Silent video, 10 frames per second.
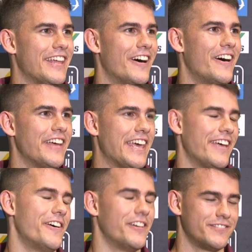Oh, yeah.
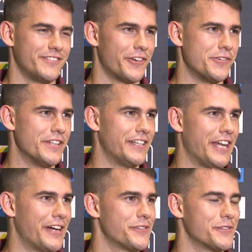Oh, not really,
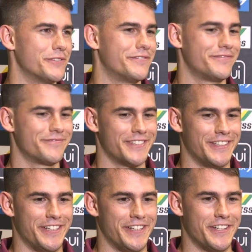no. I sort of
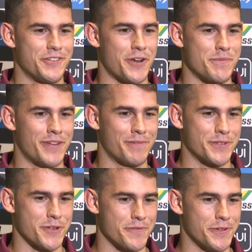try to protect
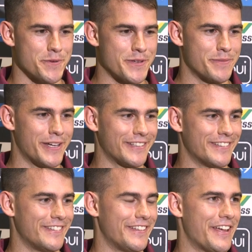myself a little bit, but
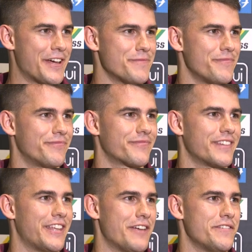
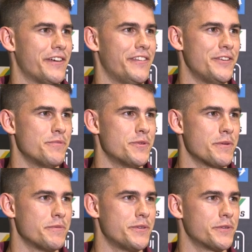every now and then you
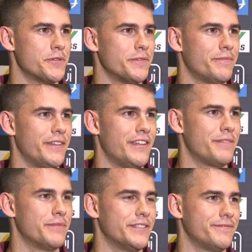pull up a bit sore in
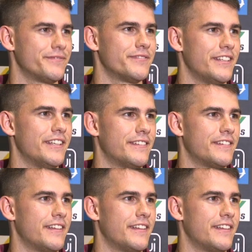that, but yeah.